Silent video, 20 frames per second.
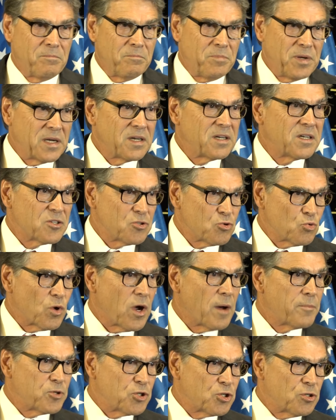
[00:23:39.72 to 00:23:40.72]
big
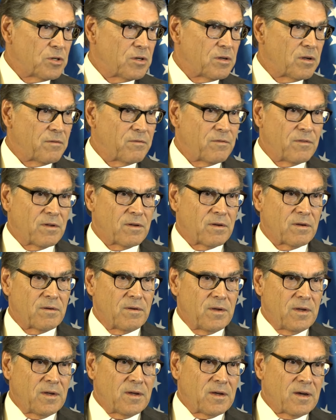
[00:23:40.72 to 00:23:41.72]
disruption of the
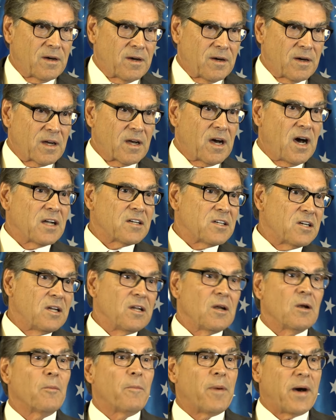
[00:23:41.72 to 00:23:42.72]
uh,
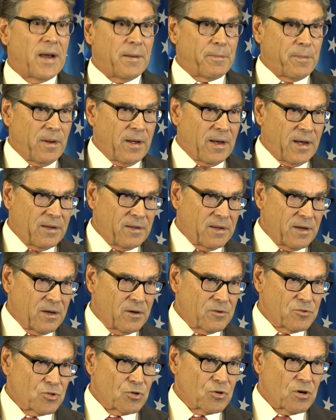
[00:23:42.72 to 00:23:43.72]
Continental Pipeline that
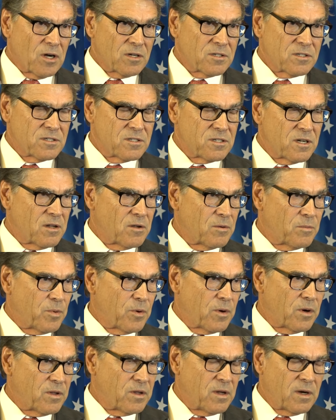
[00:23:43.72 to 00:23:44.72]
goes across the southern
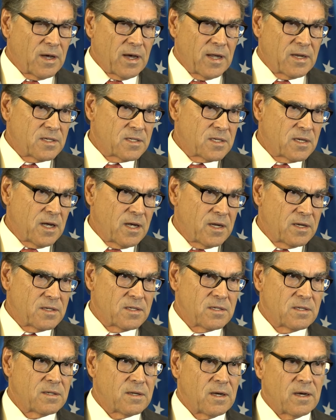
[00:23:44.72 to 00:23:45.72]
part of the United
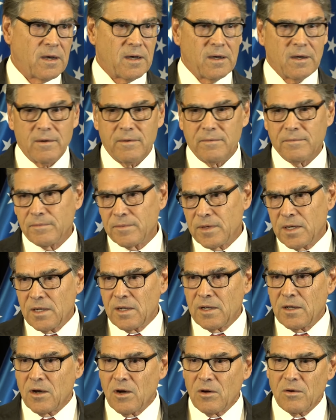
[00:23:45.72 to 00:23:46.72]
States. Uh,
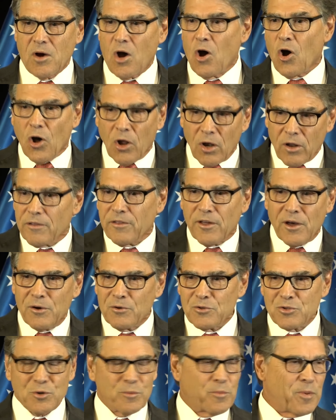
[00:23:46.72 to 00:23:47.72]
all of
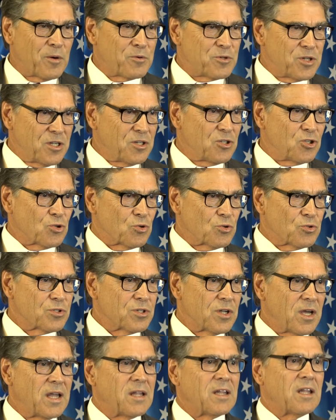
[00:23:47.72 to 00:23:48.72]
those are
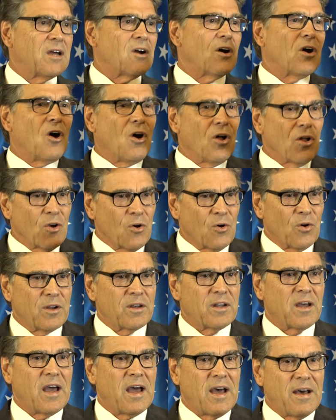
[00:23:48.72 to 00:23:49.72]
potentials, and they're all
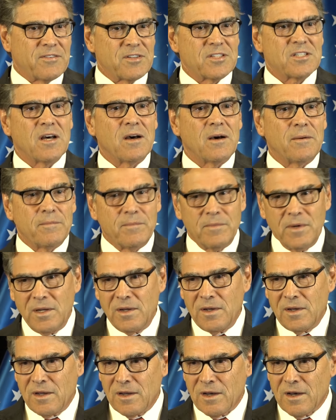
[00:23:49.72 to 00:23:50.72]
going to have some
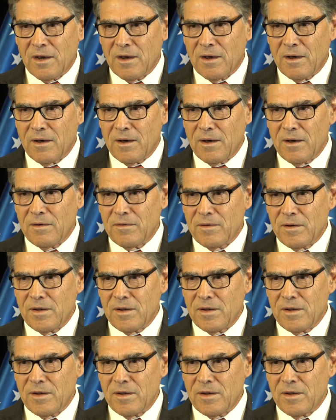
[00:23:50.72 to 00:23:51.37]
uh,